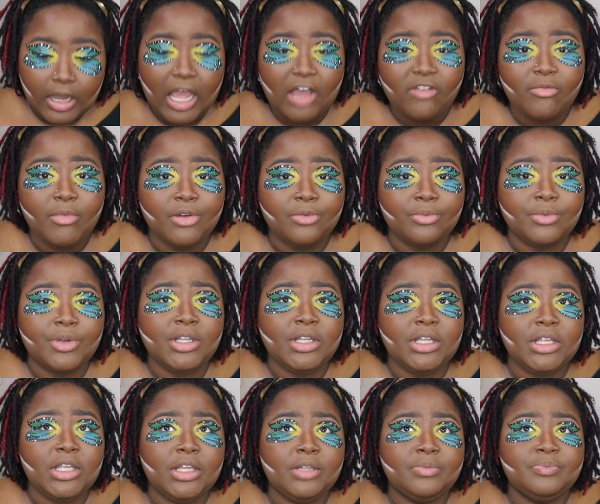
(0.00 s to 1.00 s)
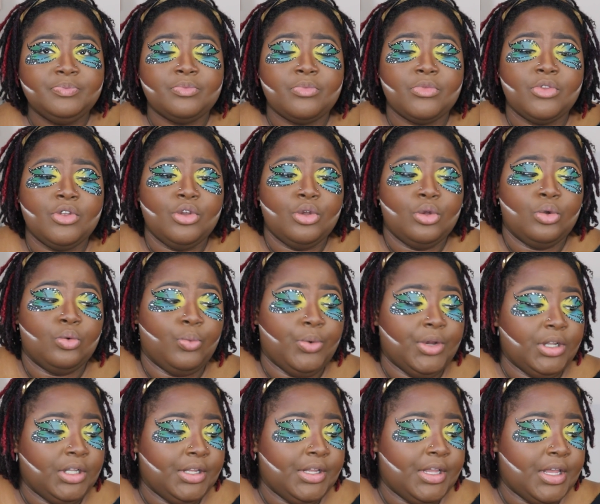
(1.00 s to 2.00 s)
I've been
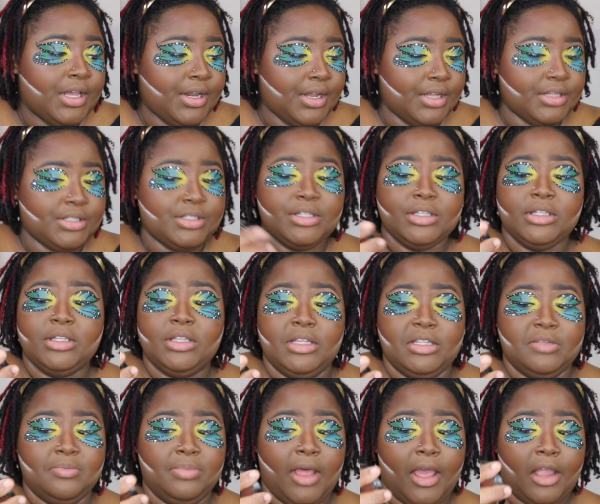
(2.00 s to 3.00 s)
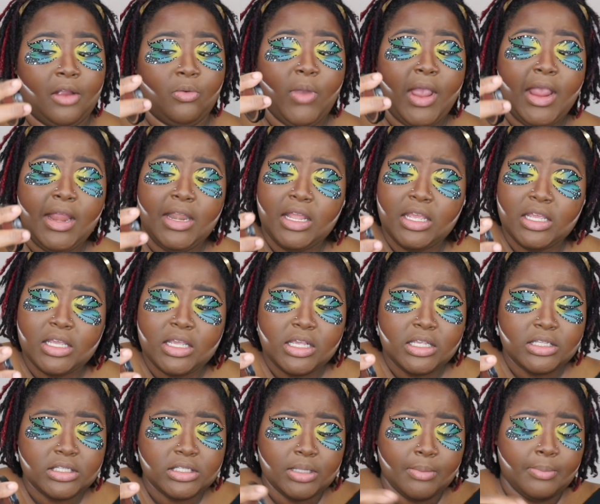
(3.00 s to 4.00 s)
really getting into this Black
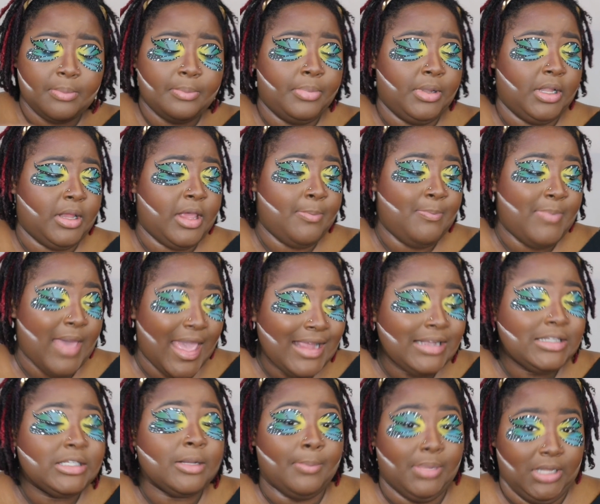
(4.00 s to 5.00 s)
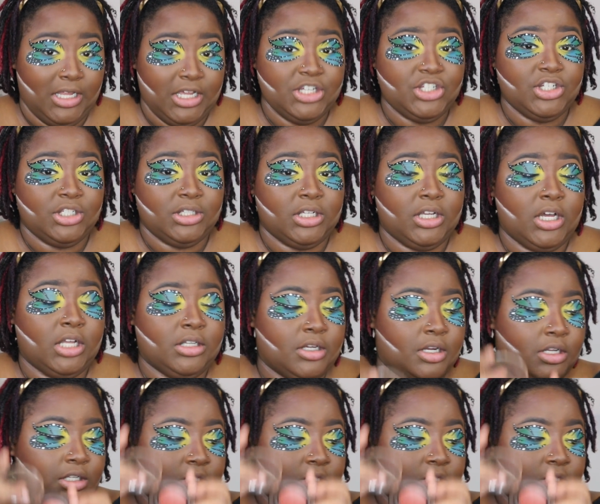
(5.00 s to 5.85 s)
Radiance Baked Blush in the color